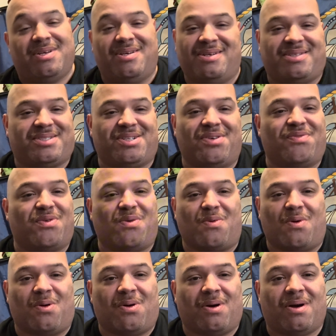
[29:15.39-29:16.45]
Civil
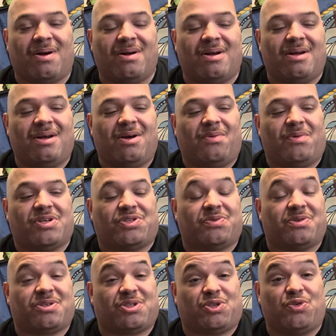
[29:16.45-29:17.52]
War, which
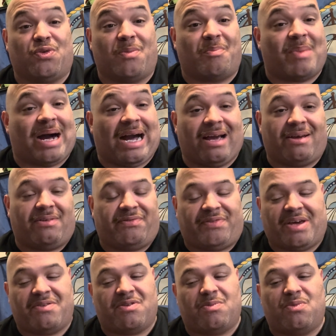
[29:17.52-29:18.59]
was two of my
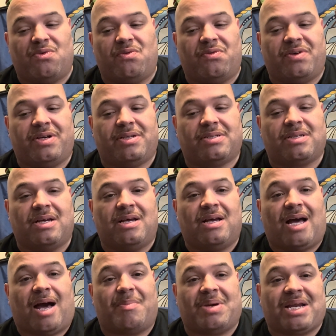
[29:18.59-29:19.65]
favorite movies.
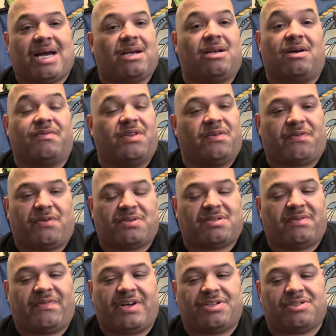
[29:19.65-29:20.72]
I mean, I love the first
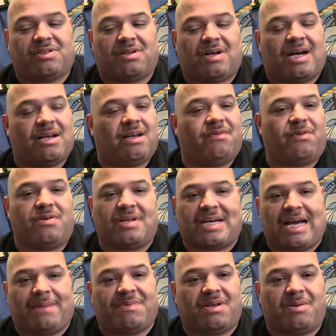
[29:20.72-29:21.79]
Avenger. I love all the
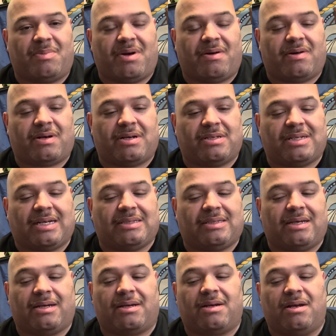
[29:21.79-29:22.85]
Captain Americas. I
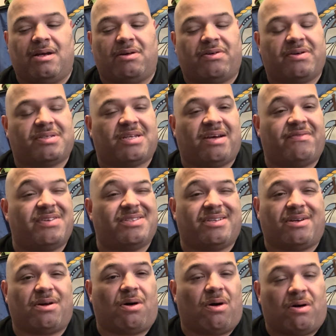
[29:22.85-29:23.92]
think Chris Evans
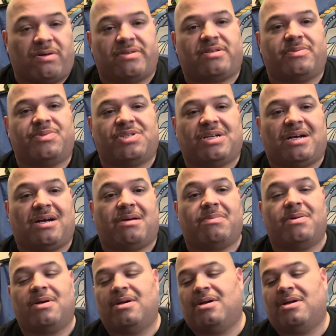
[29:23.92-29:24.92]
did an awesome job.